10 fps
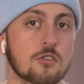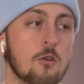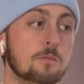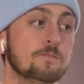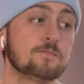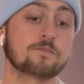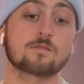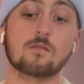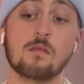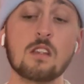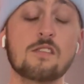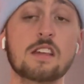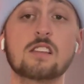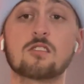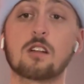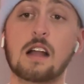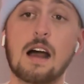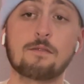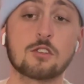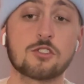So the Eastern
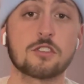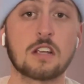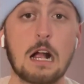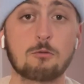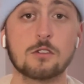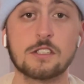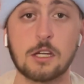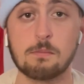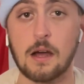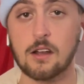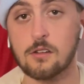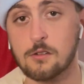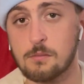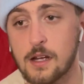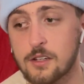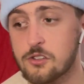Conference just got really competitive, man.